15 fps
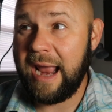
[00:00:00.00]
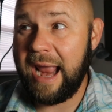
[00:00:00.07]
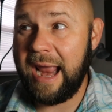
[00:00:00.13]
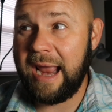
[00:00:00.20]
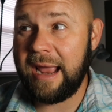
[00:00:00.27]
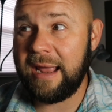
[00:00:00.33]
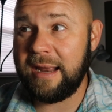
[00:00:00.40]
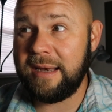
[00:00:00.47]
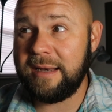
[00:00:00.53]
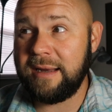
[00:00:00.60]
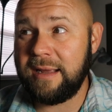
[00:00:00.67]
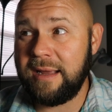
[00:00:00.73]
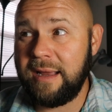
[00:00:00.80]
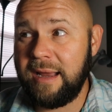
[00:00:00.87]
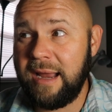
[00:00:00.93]

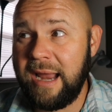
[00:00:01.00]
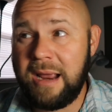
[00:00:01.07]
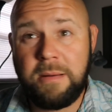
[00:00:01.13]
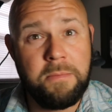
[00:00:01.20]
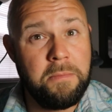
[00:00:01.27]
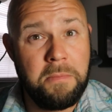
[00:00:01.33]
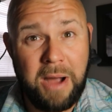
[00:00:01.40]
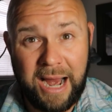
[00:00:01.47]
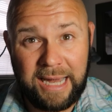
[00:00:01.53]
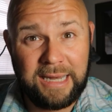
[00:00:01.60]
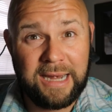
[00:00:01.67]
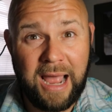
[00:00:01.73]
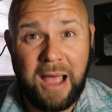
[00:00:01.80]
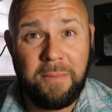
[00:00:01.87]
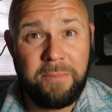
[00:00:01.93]
And it
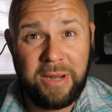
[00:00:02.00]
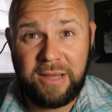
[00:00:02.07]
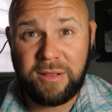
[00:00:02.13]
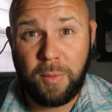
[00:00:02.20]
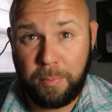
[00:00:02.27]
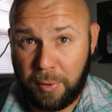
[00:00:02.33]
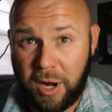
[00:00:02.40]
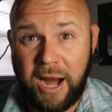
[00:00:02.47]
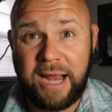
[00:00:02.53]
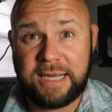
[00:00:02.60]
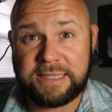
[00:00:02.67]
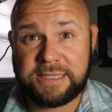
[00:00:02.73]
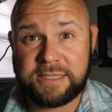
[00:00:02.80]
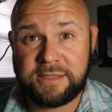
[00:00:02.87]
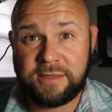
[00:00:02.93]
might not be the
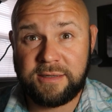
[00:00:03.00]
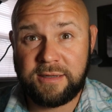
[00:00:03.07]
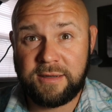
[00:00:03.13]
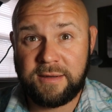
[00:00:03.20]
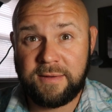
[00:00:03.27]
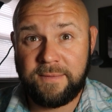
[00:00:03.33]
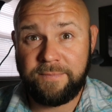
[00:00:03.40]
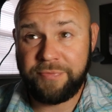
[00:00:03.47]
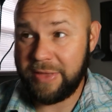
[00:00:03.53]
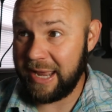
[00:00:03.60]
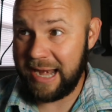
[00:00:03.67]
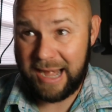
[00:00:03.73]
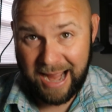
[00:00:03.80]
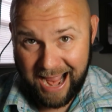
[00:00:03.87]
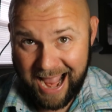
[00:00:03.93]
price
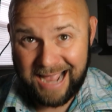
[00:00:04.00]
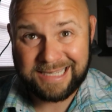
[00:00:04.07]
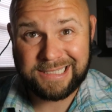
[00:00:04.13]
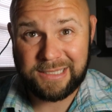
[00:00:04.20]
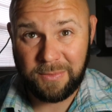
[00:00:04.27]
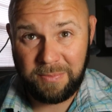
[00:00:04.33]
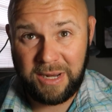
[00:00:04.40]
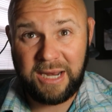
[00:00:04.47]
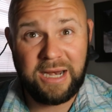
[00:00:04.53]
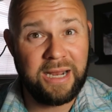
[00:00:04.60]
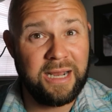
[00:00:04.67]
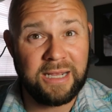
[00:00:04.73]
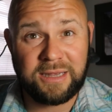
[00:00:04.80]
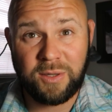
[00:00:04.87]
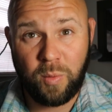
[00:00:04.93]
that it has to be to
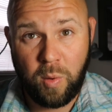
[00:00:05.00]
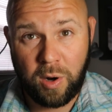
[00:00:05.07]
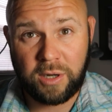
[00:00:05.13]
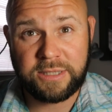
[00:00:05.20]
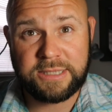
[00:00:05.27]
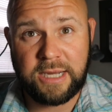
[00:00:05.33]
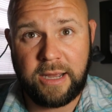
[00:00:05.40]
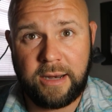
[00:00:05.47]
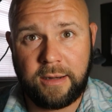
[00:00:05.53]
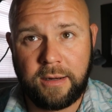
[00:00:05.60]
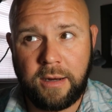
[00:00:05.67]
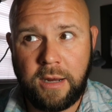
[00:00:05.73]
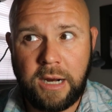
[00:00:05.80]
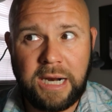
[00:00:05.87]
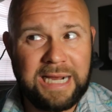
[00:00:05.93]
get the work done
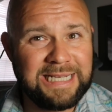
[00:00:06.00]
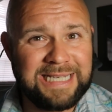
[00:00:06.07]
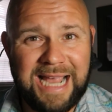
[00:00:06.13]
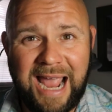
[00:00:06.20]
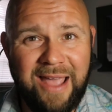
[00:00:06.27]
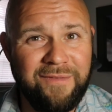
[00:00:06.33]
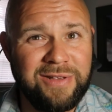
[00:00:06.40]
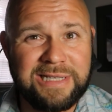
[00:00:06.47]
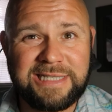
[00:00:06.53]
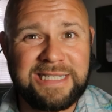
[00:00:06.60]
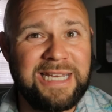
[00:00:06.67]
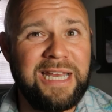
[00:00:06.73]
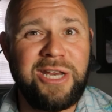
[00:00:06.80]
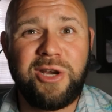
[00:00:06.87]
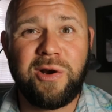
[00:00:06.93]
because I haven't
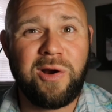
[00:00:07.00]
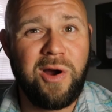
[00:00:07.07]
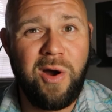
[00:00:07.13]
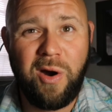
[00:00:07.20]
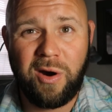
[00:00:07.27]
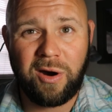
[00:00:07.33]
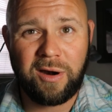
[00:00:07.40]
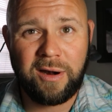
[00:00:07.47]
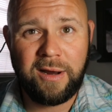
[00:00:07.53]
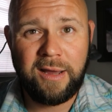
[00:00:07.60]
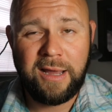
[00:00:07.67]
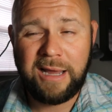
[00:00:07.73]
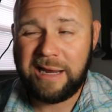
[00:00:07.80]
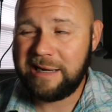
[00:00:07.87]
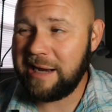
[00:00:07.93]
seen your car.
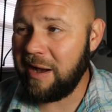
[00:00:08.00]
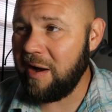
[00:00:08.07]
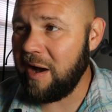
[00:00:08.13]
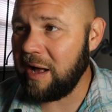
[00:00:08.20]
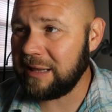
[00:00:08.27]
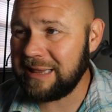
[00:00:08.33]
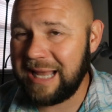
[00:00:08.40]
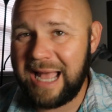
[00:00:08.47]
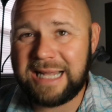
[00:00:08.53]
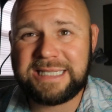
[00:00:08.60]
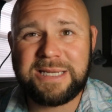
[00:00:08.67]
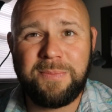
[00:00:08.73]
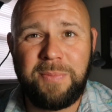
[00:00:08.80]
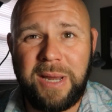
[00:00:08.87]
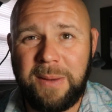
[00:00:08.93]
Now,
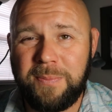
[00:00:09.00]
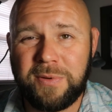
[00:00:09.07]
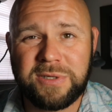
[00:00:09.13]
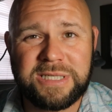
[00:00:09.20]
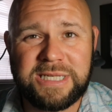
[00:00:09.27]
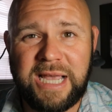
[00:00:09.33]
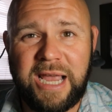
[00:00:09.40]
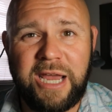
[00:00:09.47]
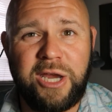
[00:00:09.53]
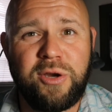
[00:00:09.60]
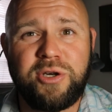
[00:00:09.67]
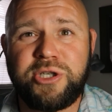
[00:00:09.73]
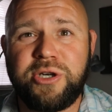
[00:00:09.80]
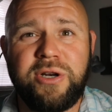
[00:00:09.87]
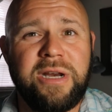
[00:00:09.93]
lots of people say
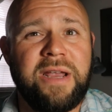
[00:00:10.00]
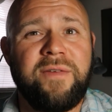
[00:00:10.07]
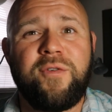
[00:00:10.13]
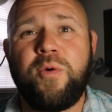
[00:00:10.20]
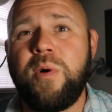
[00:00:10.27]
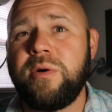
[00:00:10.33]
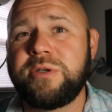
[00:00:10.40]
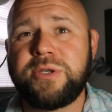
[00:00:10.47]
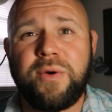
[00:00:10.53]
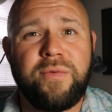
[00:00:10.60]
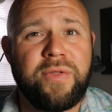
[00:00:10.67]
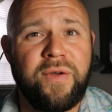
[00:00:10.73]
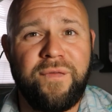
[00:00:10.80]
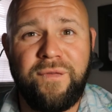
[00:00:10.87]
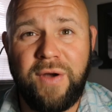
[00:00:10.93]
you shouldn't give quotes
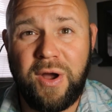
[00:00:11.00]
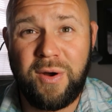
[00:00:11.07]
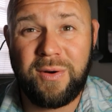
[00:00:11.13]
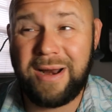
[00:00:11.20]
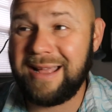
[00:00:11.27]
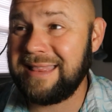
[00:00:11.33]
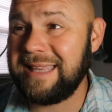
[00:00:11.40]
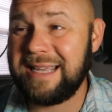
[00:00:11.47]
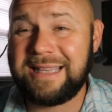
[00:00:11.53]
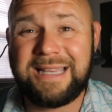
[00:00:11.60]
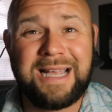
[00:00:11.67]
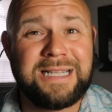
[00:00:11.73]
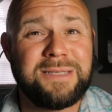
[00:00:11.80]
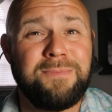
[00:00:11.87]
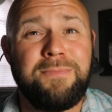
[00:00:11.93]
over the phone. I think
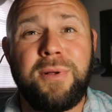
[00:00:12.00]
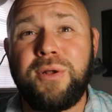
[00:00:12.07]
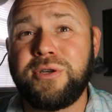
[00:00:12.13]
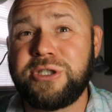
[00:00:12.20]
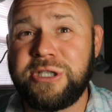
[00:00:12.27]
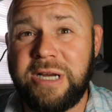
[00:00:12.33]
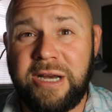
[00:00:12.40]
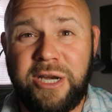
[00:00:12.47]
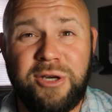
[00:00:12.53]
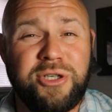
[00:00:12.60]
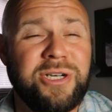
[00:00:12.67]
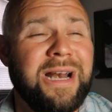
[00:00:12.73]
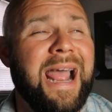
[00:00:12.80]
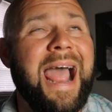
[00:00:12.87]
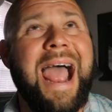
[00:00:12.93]
that's bullshit. You
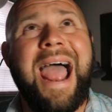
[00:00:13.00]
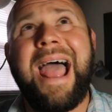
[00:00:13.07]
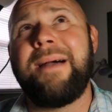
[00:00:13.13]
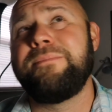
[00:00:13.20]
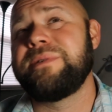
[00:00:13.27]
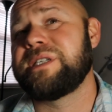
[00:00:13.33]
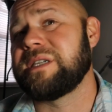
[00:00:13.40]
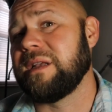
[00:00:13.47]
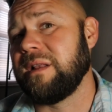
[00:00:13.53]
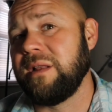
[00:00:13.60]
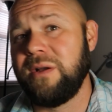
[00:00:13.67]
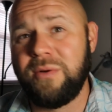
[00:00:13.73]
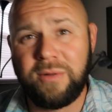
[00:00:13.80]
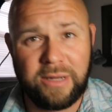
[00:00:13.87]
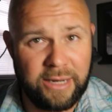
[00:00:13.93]
should
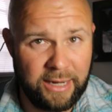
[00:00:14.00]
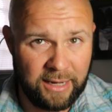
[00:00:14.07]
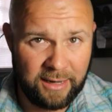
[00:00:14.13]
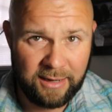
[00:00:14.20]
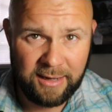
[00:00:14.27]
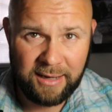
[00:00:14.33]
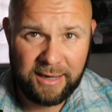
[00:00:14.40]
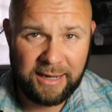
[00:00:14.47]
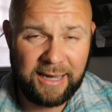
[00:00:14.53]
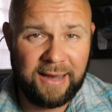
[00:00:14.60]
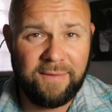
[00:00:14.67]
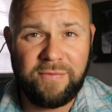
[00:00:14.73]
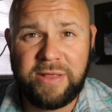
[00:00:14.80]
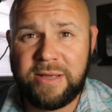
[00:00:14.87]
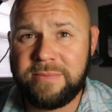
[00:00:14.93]
absolutely
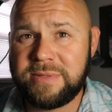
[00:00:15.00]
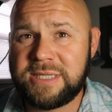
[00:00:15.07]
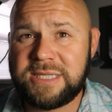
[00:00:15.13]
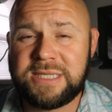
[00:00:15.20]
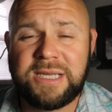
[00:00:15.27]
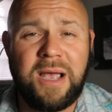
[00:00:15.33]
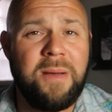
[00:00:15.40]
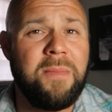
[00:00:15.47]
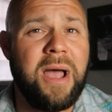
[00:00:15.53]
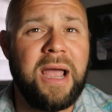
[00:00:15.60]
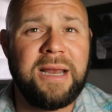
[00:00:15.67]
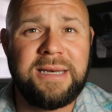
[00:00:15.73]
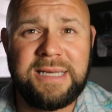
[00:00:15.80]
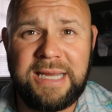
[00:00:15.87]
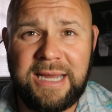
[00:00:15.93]
give them some
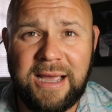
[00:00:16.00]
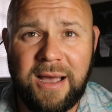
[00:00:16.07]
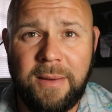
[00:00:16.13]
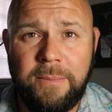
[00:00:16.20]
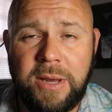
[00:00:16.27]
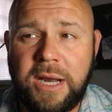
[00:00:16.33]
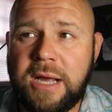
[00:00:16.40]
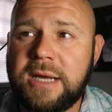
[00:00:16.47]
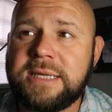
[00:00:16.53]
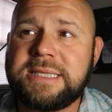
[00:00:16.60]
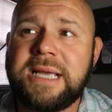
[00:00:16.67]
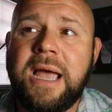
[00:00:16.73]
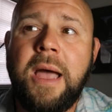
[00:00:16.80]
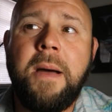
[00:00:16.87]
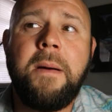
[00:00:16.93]
idea
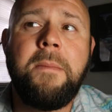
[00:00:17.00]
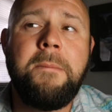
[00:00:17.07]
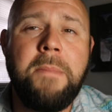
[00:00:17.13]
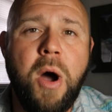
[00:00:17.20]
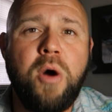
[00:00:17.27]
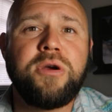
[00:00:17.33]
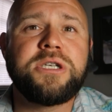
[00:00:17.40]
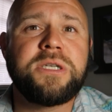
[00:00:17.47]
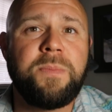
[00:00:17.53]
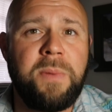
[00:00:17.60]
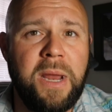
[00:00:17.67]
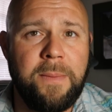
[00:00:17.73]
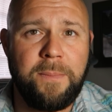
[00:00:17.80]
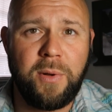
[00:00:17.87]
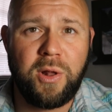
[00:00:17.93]
because most
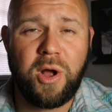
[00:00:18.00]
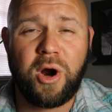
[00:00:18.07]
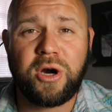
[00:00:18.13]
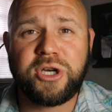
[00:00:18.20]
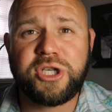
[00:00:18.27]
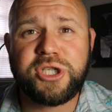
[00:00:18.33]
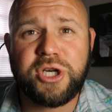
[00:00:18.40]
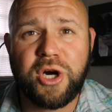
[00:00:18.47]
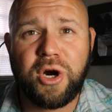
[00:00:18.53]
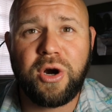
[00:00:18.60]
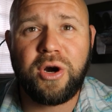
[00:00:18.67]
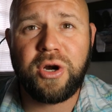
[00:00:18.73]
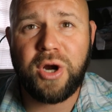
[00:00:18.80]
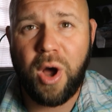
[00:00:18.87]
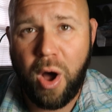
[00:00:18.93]
people are
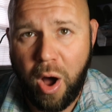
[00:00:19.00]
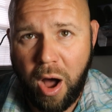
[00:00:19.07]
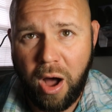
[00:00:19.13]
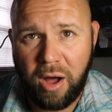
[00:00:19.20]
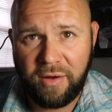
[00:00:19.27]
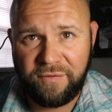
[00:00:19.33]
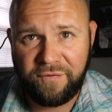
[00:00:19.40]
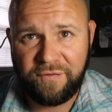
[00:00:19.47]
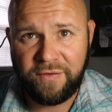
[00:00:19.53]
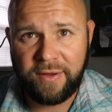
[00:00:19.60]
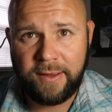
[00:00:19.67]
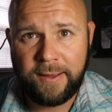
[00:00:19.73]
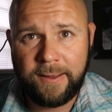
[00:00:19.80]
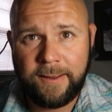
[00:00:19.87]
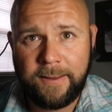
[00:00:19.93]
turned off
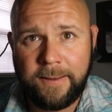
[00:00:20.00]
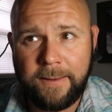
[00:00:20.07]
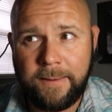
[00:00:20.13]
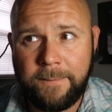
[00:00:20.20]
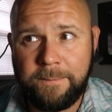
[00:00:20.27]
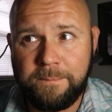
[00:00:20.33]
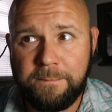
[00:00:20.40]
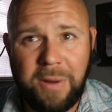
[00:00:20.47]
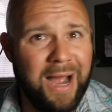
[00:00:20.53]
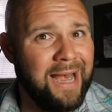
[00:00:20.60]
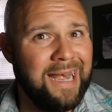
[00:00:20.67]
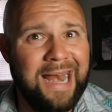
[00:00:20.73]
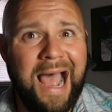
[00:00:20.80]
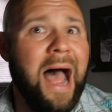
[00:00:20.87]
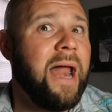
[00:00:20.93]
by
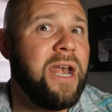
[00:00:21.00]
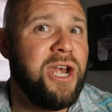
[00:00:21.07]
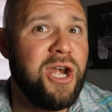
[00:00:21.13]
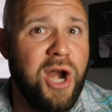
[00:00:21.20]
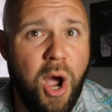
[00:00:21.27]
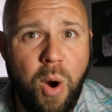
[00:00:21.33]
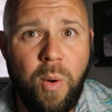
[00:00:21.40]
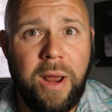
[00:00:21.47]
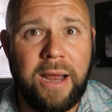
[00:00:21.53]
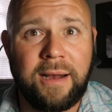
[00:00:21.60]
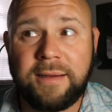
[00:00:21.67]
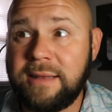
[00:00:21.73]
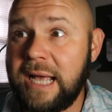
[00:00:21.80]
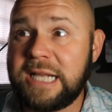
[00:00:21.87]
not knowing.